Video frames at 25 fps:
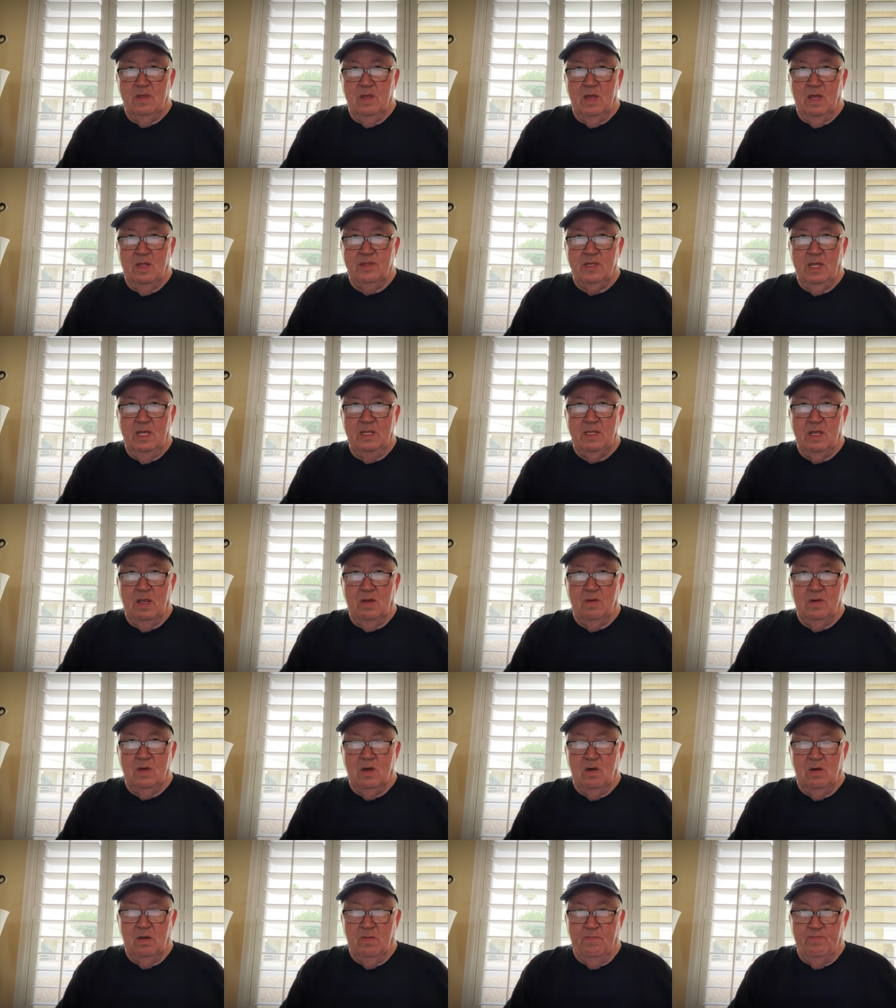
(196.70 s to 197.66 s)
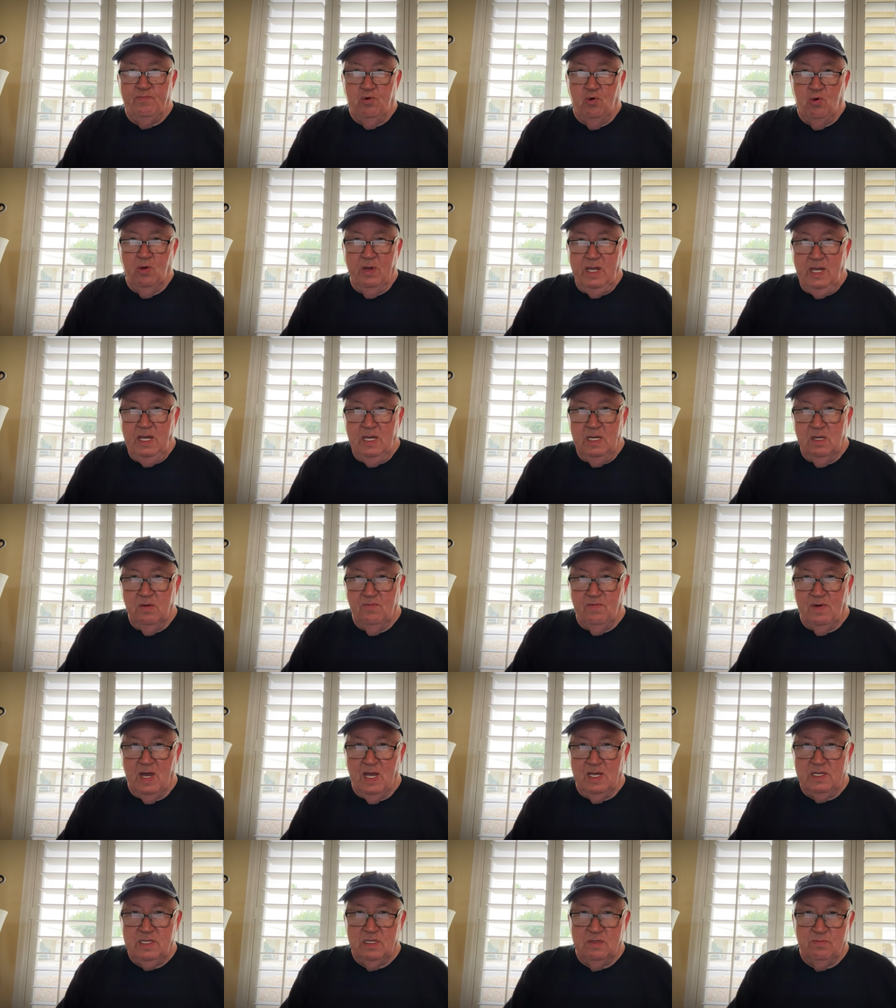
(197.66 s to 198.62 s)
I think they call it pointing
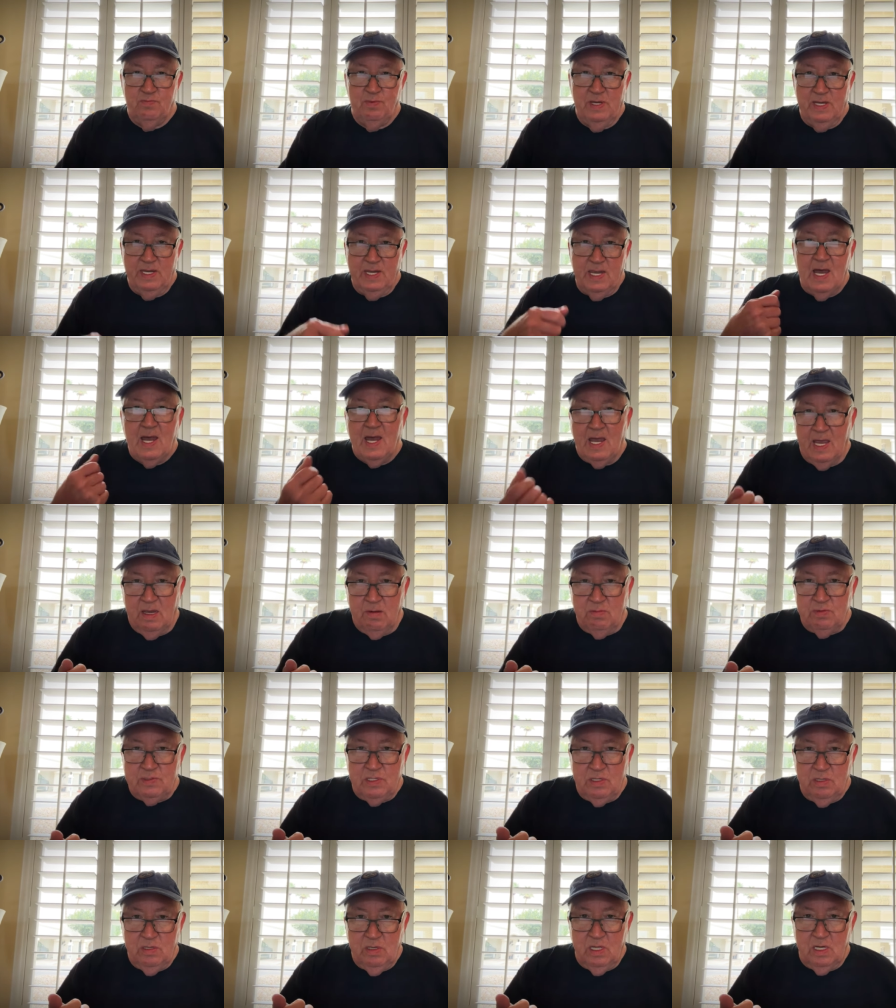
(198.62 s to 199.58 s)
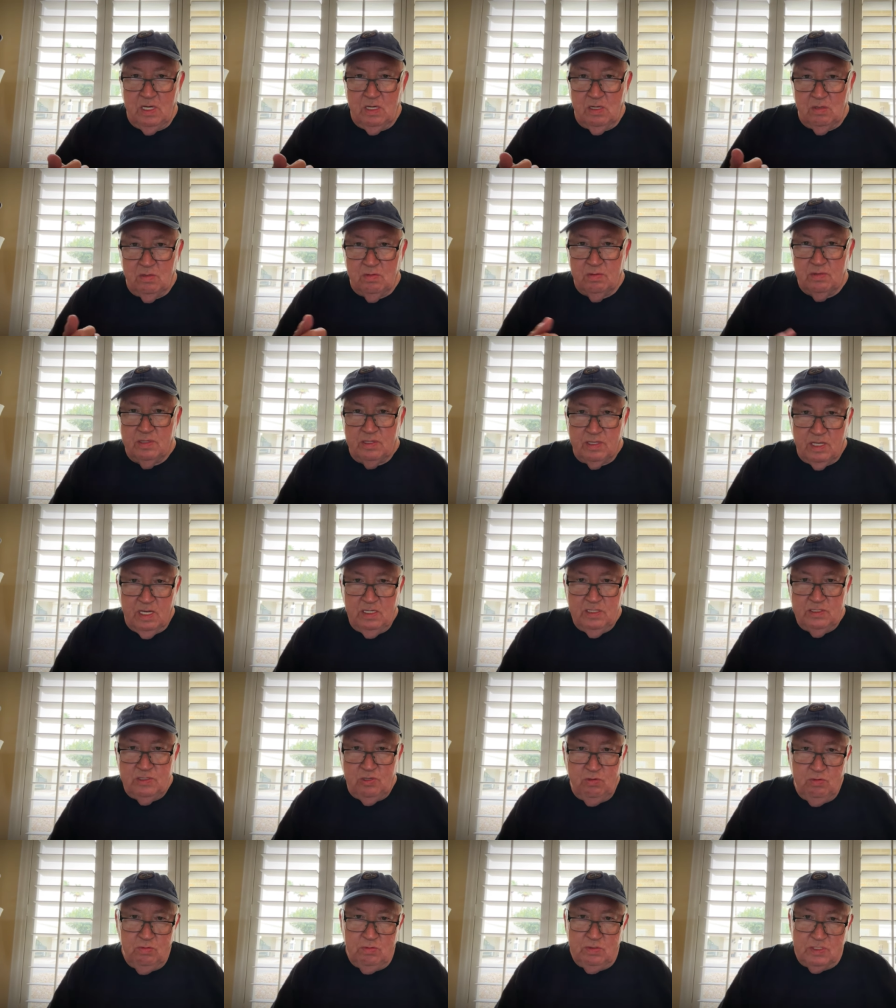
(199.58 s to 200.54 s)
devices, but knives, you know, mm-hmm.
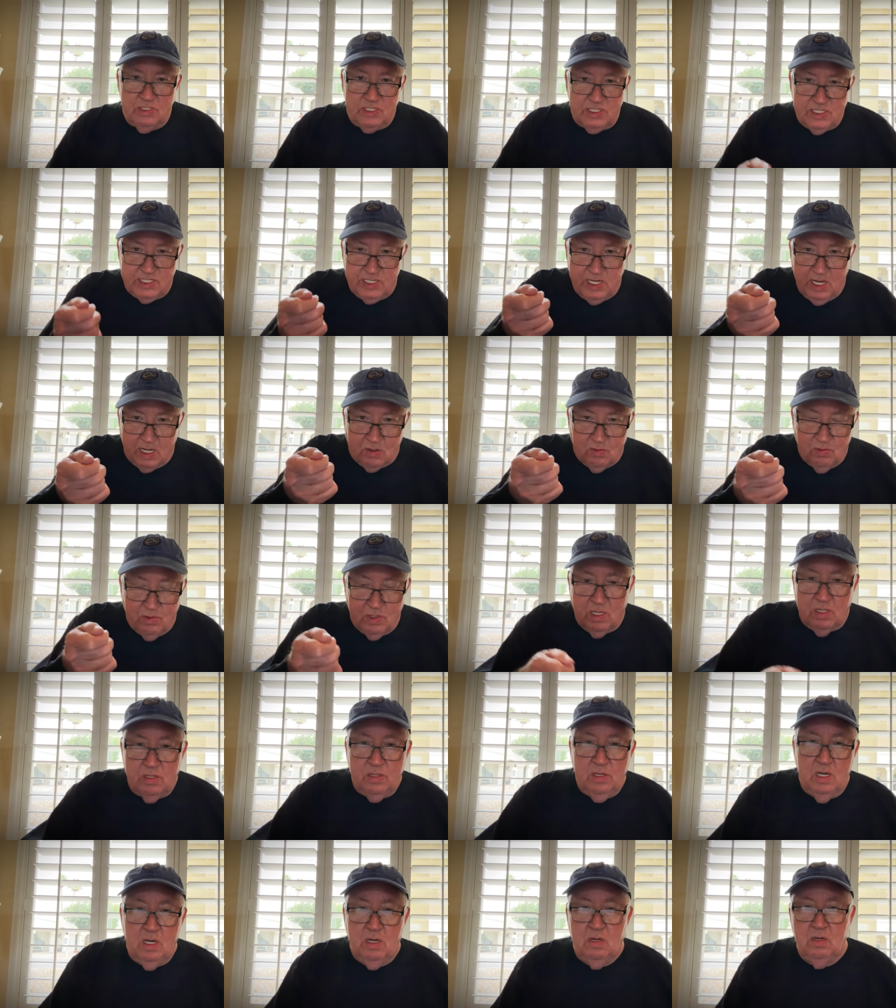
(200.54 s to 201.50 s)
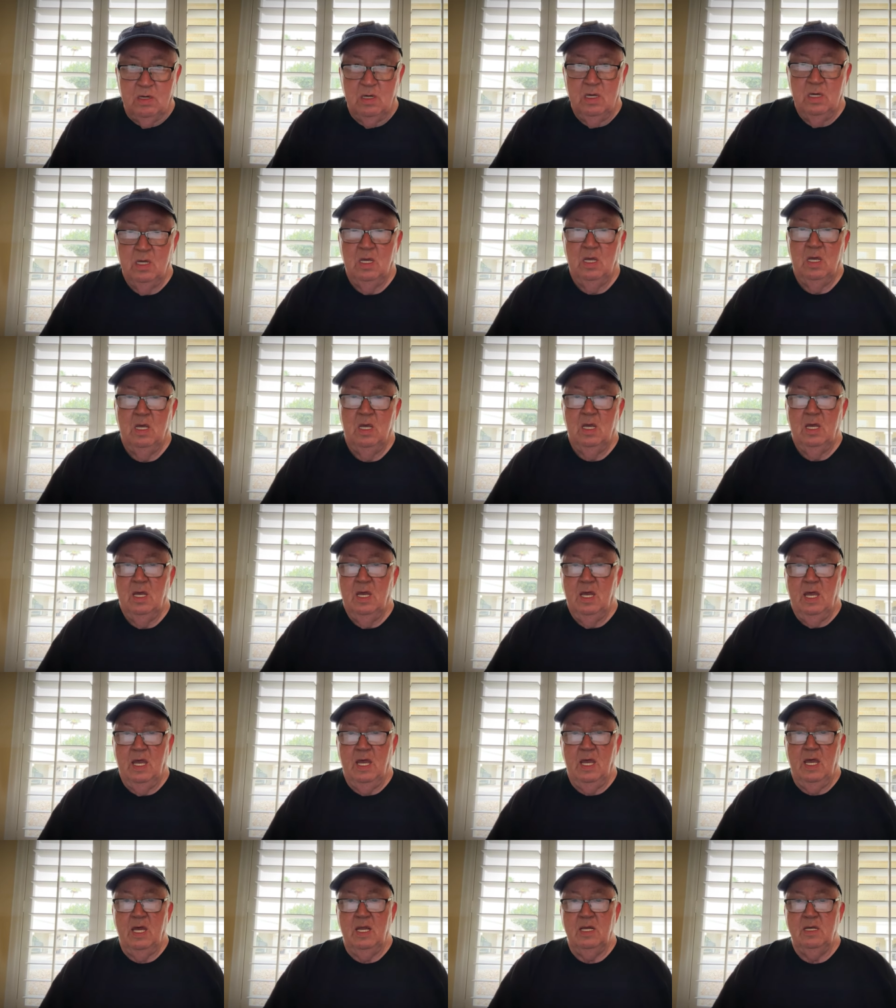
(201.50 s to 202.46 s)
things you stick with, you know.
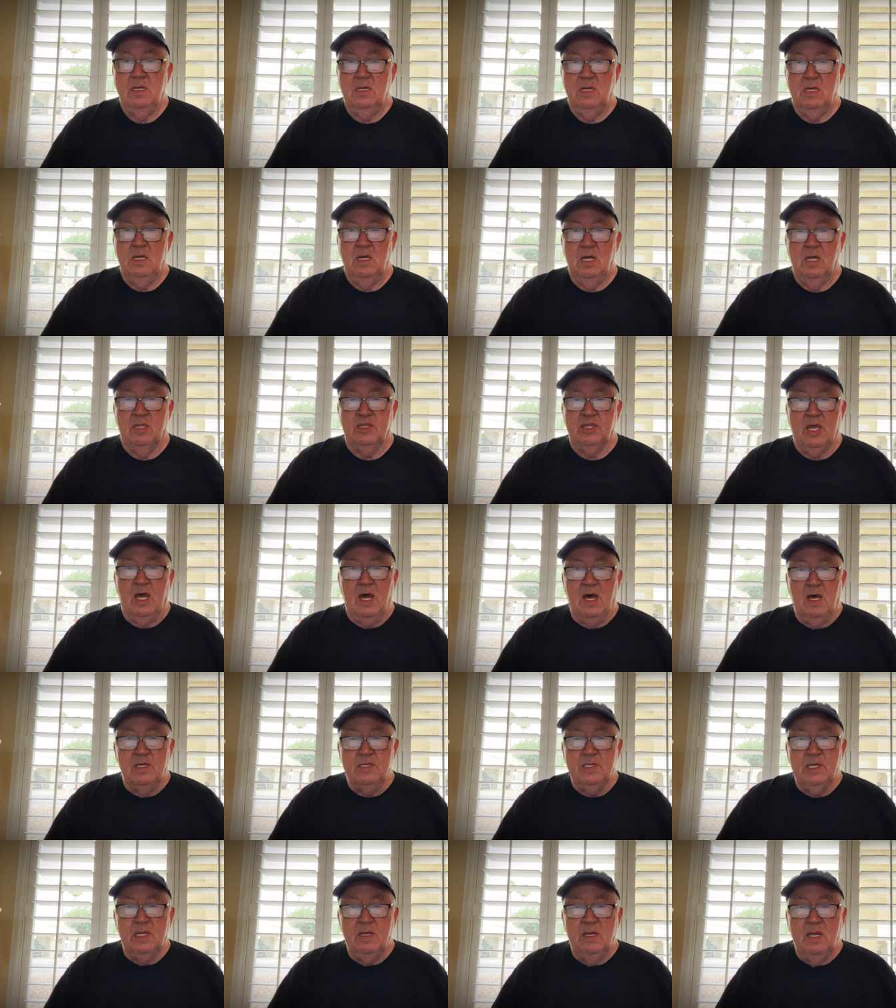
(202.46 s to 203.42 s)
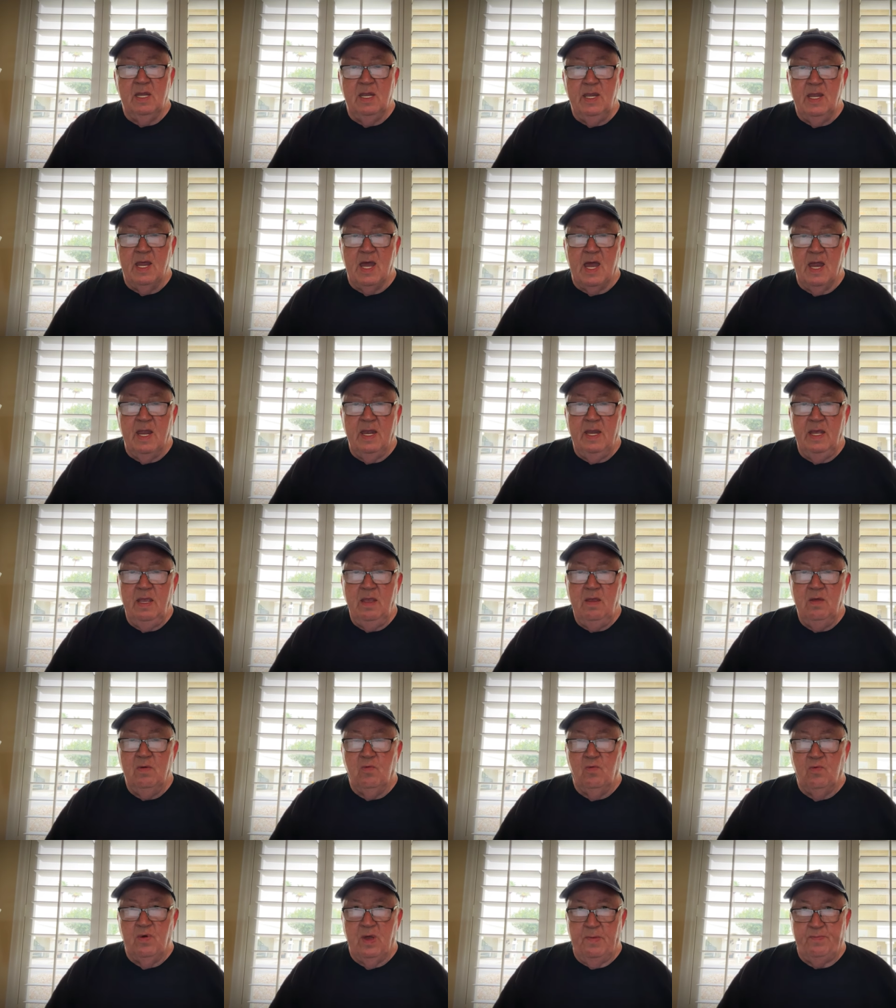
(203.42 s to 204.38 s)
And 1,090
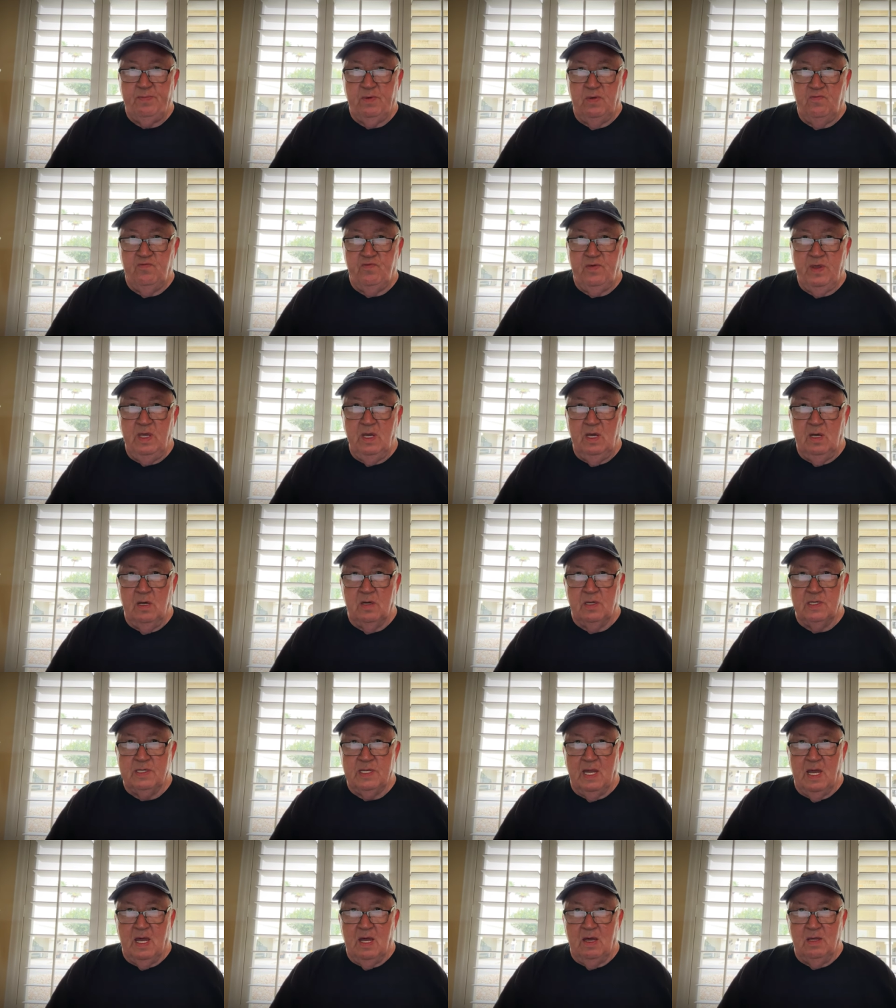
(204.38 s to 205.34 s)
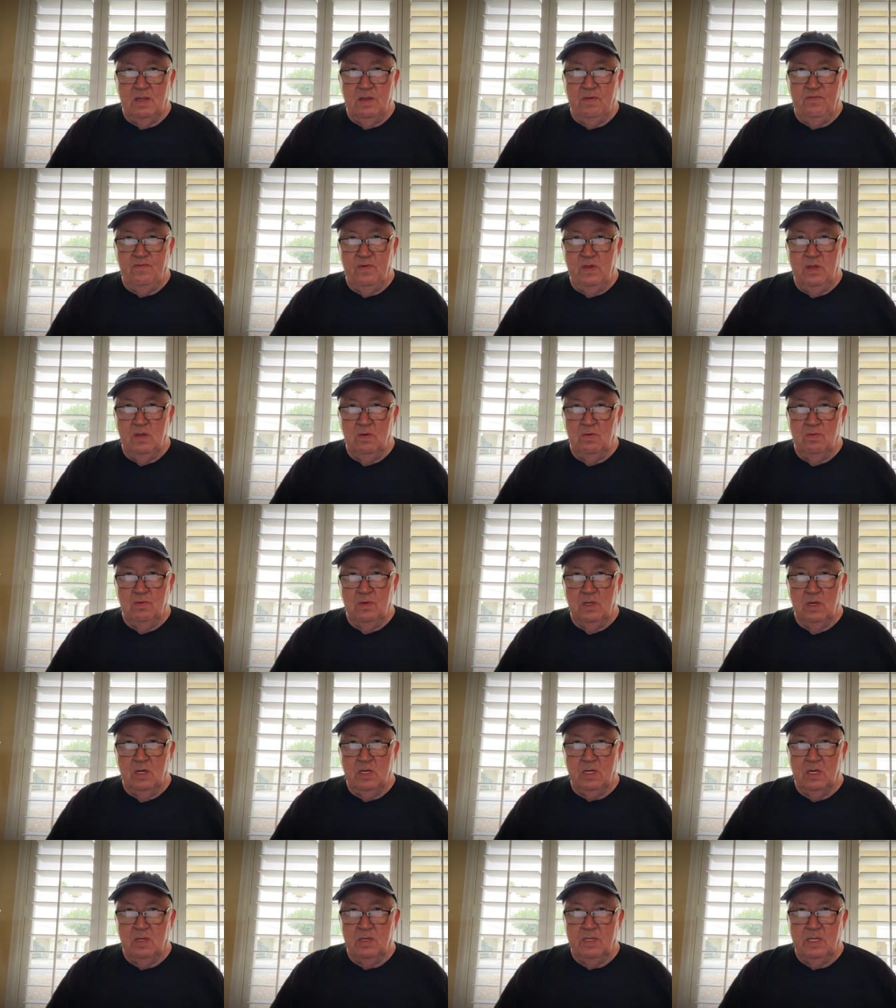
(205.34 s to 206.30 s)
weapon feeders. Now, if you
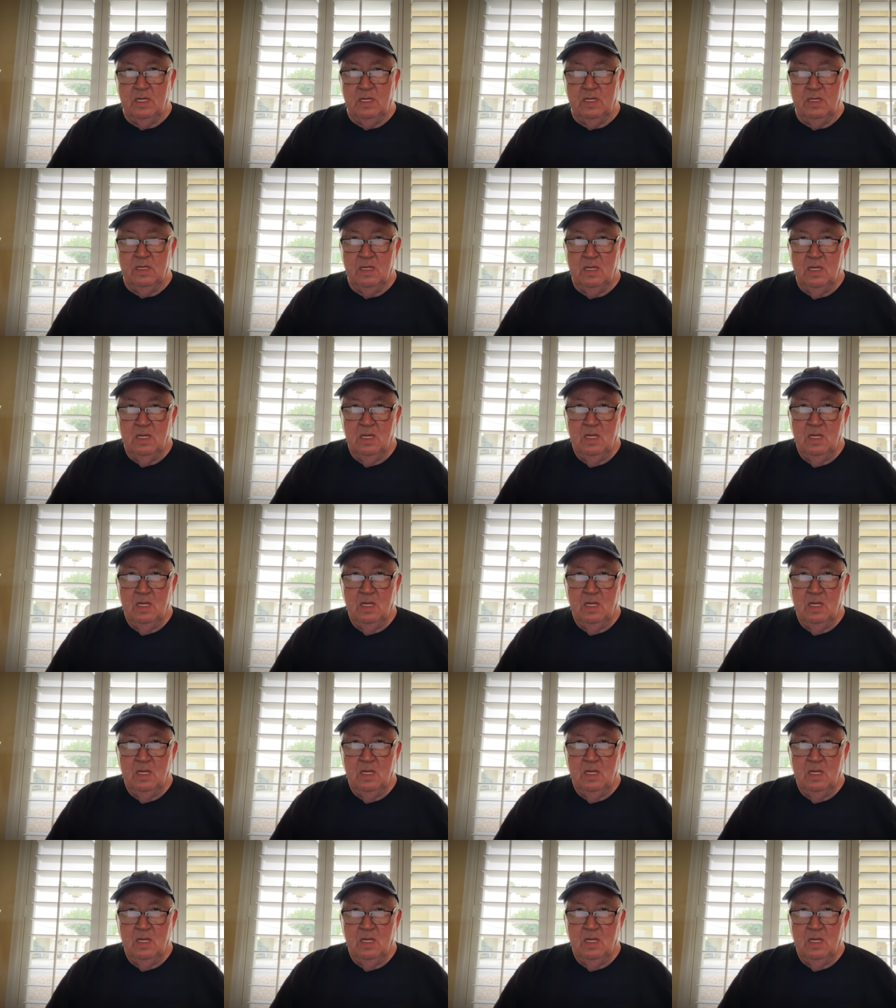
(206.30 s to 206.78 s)
look on the